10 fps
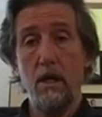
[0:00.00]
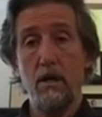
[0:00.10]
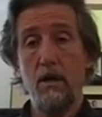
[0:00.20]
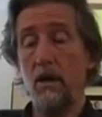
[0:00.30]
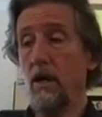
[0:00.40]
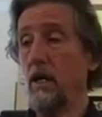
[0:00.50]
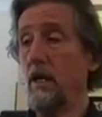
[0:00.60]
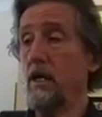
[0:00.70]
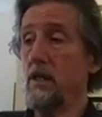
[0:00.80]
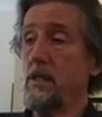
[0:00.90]
There
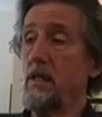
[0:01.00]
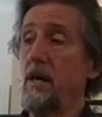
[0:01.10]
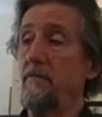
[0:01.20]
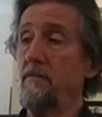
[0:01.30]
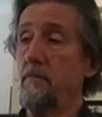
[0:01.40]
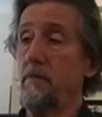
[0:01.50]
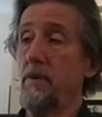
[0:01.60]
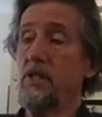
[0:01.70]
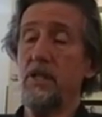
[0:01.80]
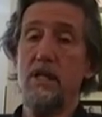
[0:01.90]
is enough
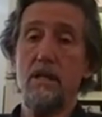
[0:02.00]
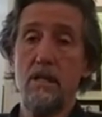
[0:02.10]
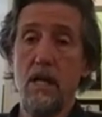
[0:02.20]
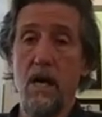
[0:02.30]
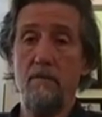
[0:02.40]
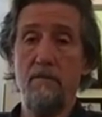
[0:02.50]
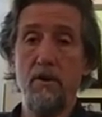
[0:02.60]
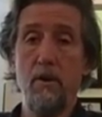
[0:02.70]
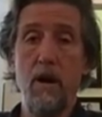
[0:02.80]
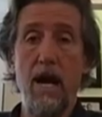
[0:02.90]
seats up for
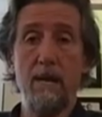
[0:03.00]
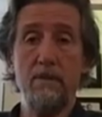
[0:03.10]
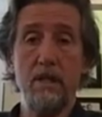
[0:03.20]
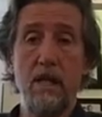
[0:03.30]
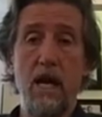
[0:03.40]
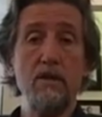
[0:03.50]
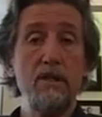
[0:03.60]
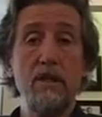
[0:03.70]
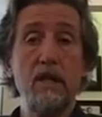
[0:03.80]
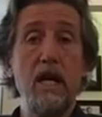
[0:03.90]
grabs in the
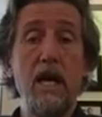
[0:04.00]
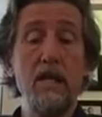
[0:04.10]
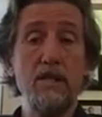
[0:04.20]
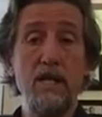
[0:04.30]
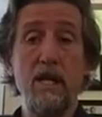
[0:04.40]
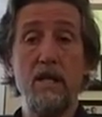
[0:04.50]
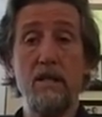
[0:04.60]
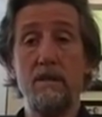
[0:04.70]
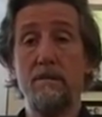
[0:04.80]
House and Senate